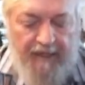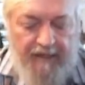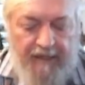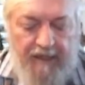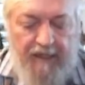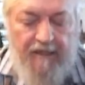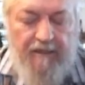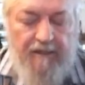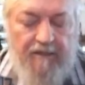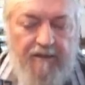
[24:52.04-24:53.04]
The
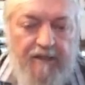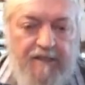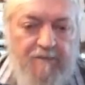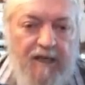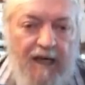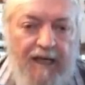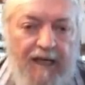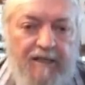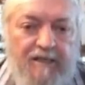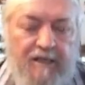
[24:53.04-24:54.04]
reason behind
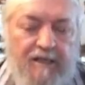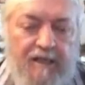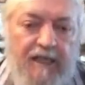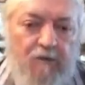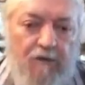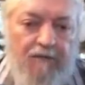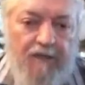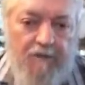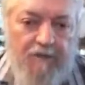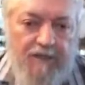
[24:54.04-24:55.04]
it is that their equivalent
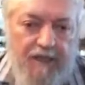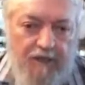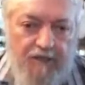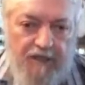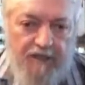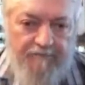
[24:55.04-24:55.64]
was the Oza,